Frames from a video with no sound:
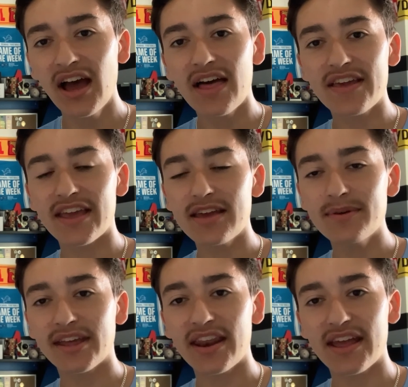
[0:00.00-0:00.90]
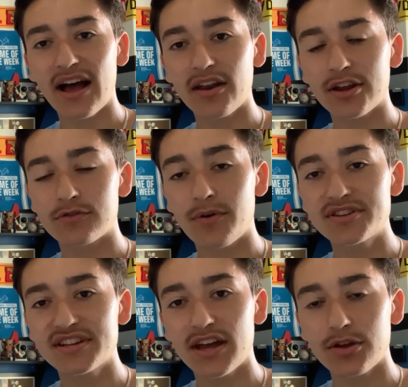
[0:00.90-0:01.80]
I think him and Kenny Golladay
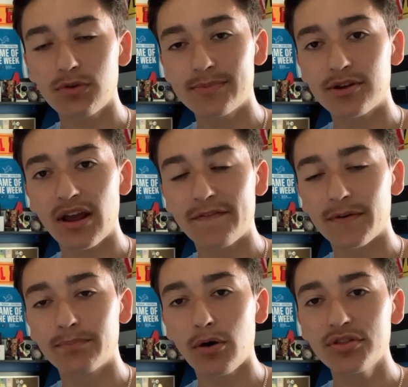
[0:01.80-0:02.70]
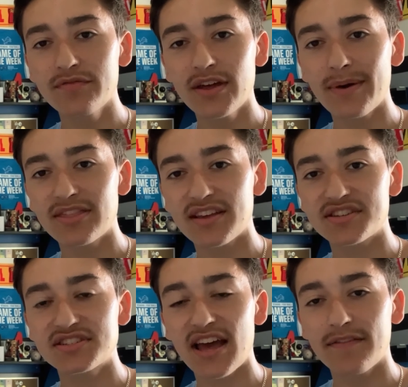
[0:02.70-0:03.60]
growing together would be great for both of them. I think
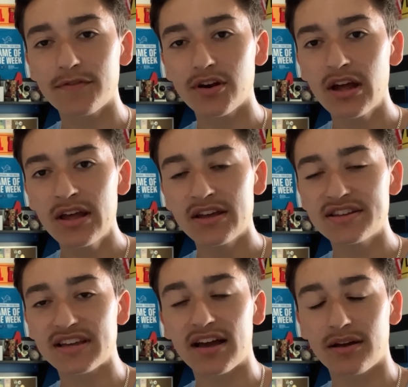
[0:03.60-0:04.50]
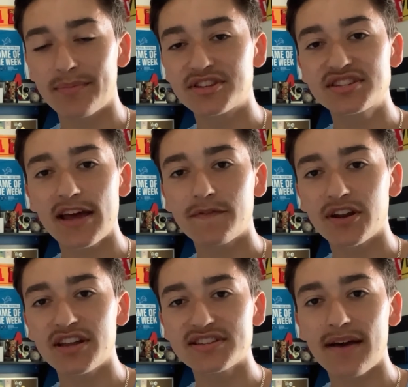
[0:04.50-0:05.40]
Stafford is, I mean,
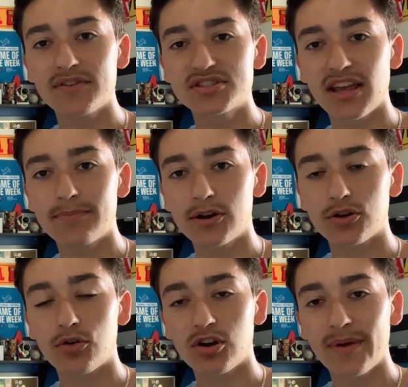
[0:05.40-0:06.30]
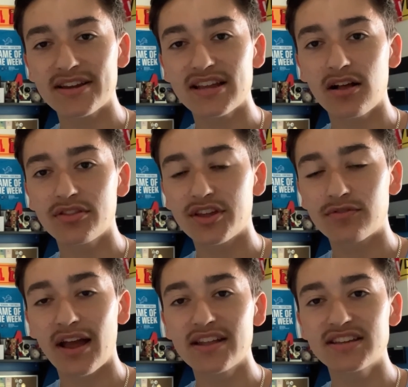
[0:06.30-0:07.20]
Stafford is obviously a better quarterback talent than
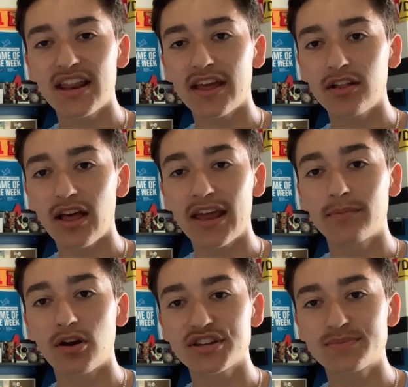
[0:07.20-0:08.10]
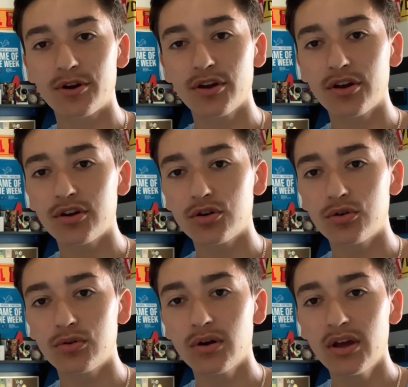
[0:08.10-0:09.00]
Ryan Tannehill and Marcus Mariota,
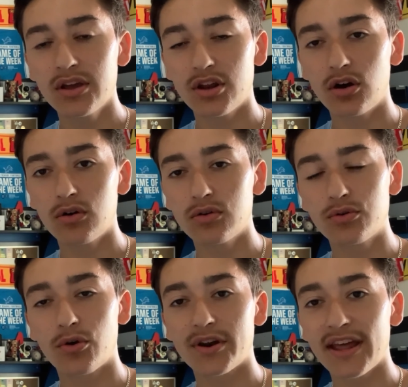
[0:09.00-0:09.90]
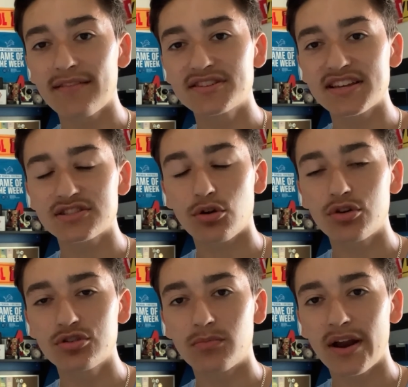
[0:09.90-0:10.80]
who, you know, who Corey Davis has
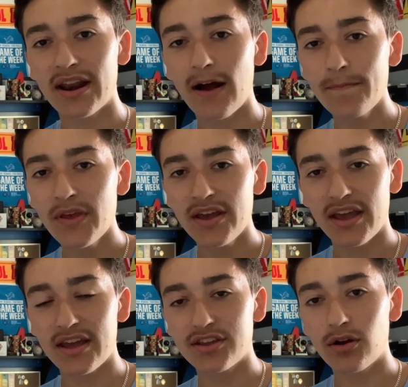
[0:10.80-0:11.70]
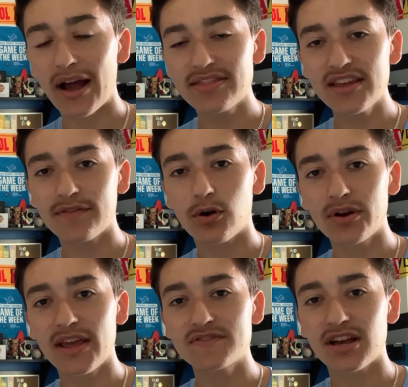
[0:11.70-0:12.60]
thrown to him right now. And, you know, I think if
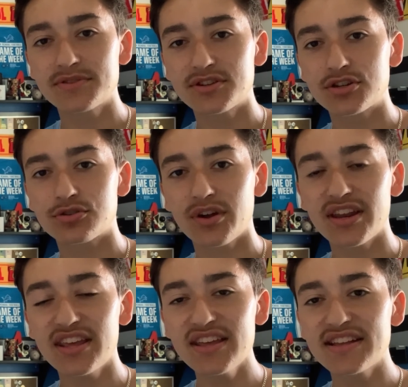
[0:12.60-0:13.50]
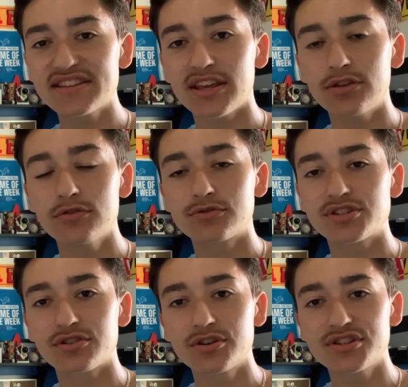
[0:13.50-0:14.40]
Corey Davis to Detroit, he gets a huge
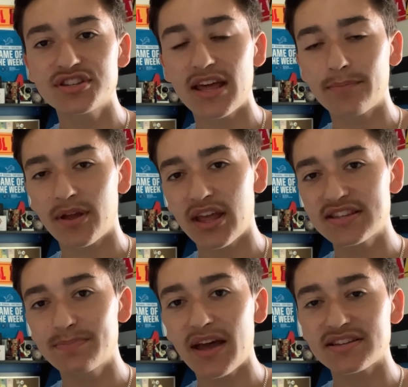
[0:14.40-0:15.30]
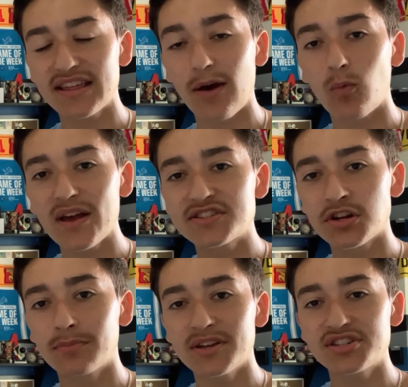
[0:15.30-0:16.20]
resurgence and gets back to that
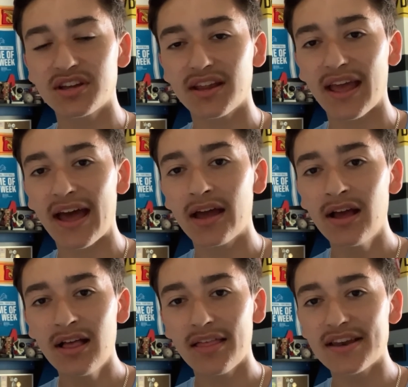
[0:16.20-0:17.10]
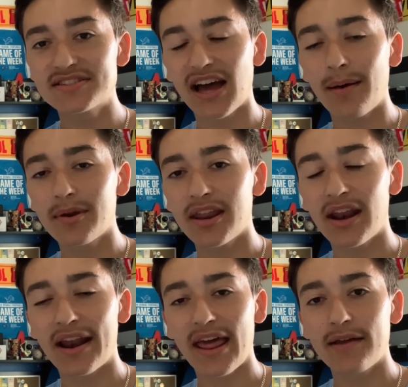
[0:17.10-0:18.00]
Western Michigan Michigan guy that
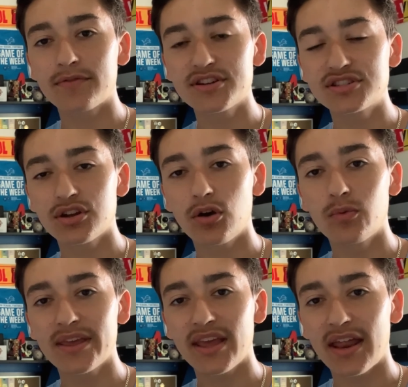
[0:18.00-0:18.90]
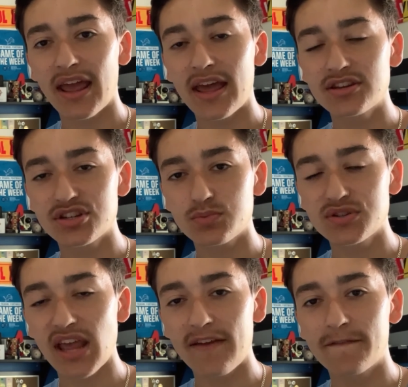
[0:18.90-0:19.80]
dominated on every single weekend and just
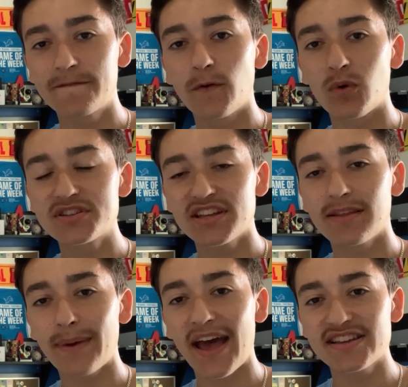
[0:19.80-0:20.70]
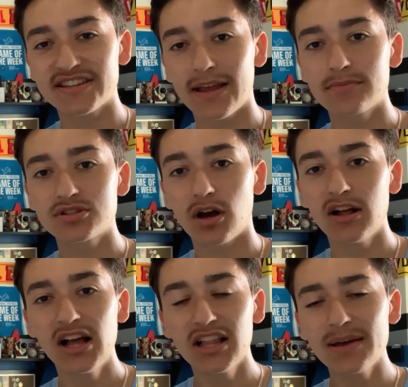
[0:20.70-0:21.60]
was a force in the pass game. So
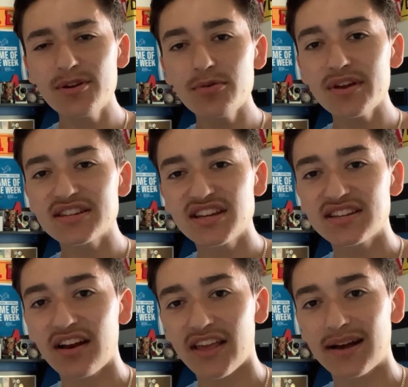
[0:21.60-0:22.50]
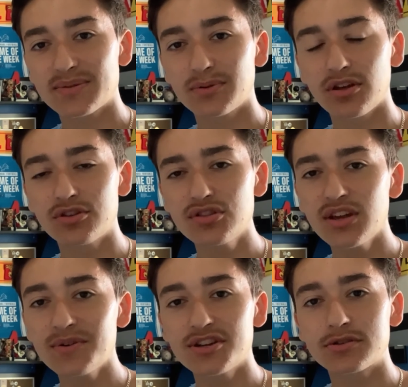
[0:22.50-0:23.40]
let me know what you guys think down in the comments below. Do you
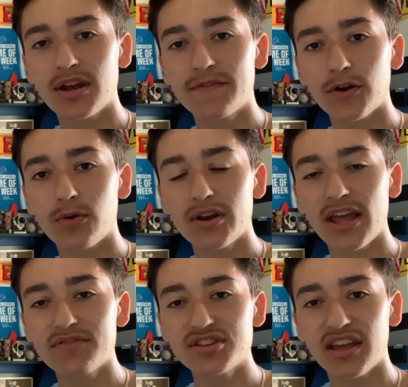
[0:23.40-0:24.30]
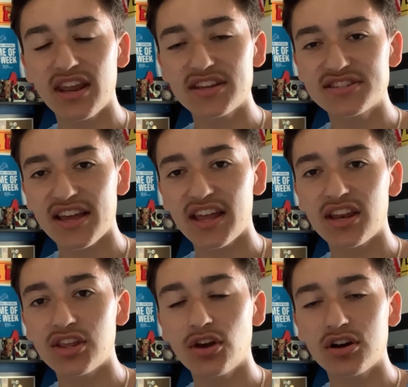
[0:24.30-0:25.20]
think we should trade for Corey Davis and get a
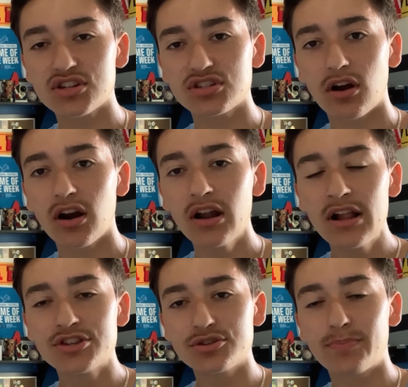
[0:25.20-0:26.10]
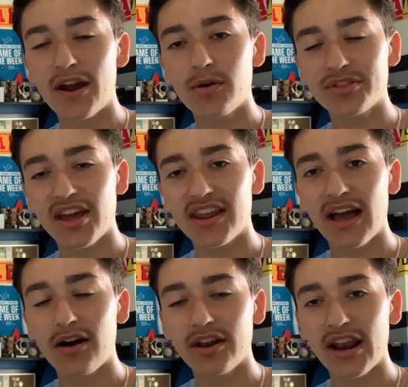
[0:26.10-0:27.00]
second young star to pair with Kenny
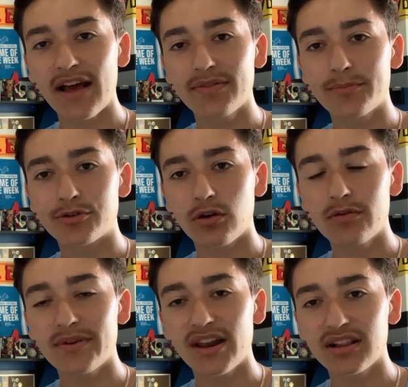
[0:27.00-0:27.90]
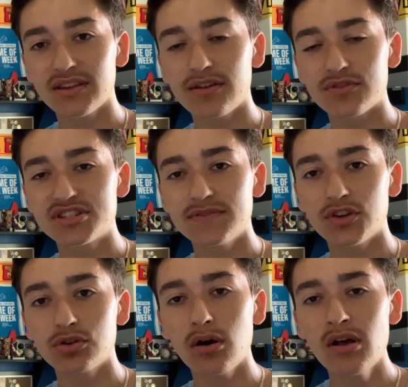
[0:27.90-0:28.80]
Golladay and have them grow and be an elite
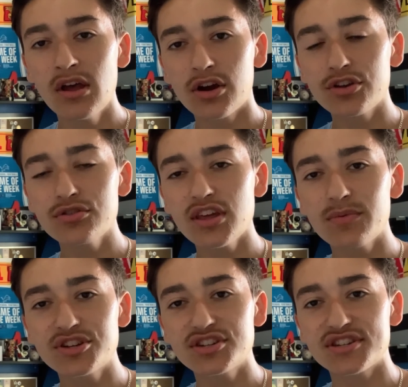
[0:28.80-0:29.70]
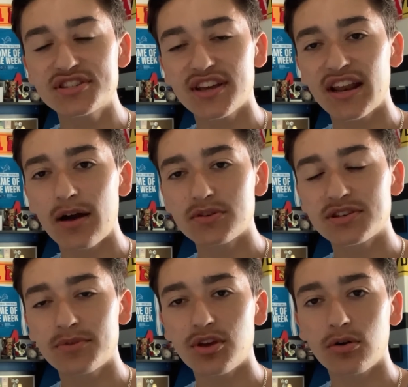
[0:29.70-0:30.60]
receiving duo? Or do you think we should just stick it out with
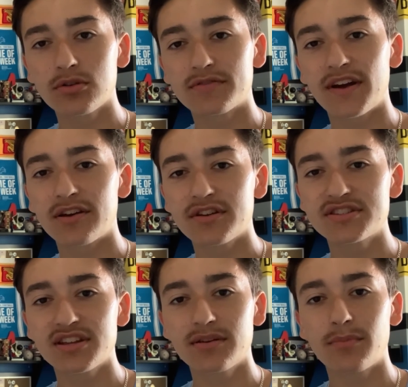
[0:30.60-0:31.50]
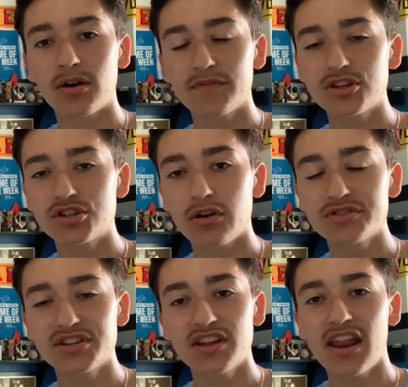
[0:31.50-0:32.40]
some of the older veterans in Marvin
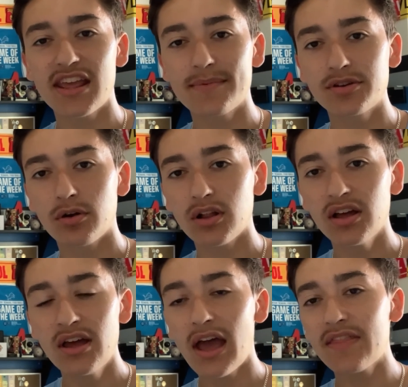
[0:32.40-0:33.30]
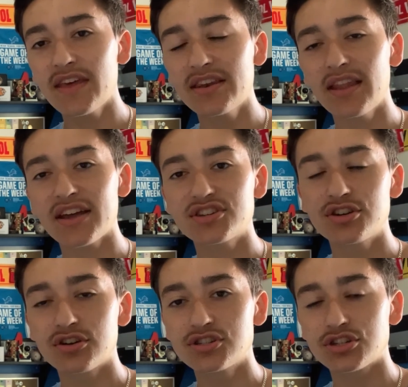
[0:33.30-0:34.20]
Jones and Danny Amendola and then next
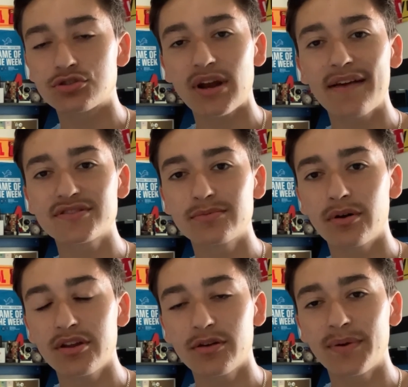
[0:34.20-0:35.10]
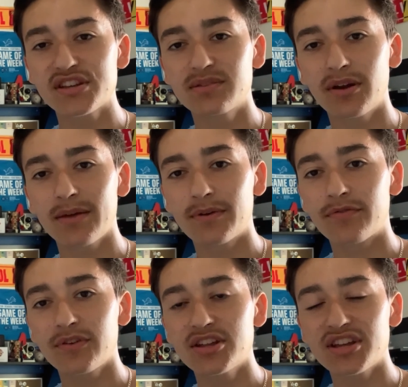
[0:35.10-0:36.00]
year just draft somebody or pick somebody up in
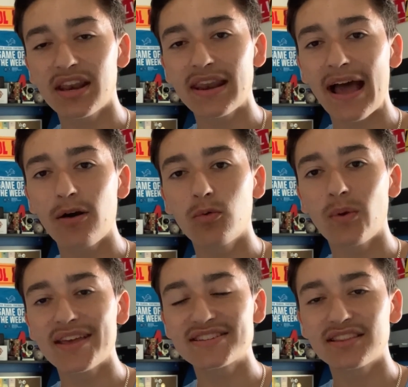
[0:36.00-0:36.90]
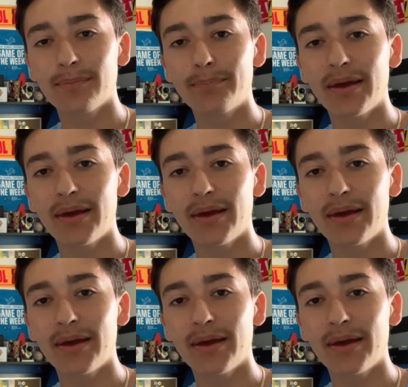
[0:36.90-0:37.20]
free agent and not waste the